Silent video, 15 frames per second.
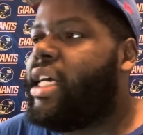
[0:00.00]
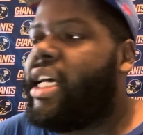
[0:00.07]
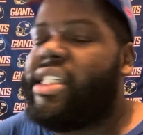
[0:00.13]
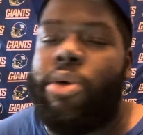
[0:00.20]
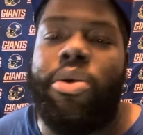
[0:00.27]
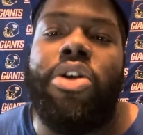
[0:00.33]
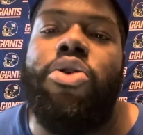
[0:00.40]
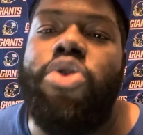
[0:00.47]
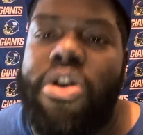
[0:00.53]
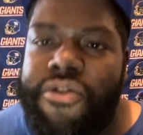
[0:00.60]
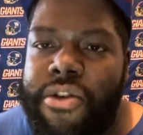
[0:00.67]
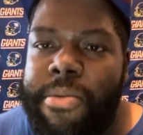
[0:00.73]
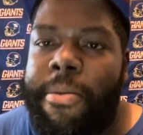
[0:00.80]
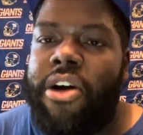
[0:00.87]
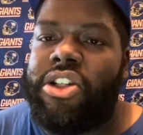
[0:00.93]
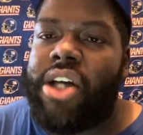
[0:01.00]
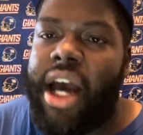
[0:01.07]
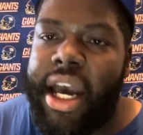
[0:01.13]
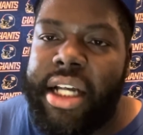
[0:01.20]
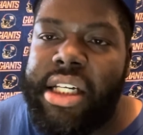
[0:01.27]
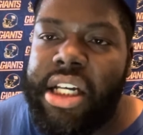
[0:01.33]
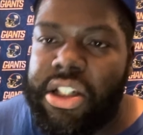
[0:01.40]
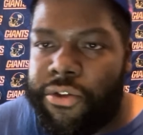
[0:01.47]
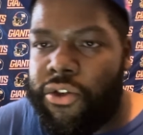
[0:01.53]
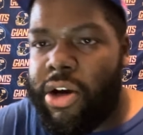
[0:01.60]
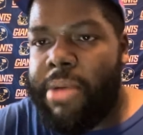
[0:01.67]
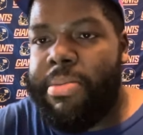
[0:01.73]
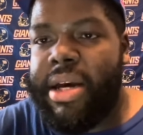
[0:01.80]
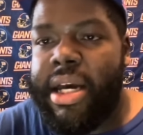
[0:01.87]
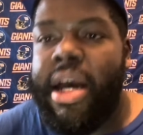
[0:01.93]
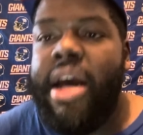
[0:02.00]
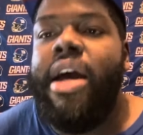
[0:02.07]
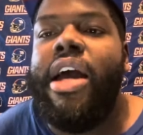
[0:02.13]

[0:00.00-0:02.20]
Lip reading: I said we're the New York Football Giants. Here's a freebie.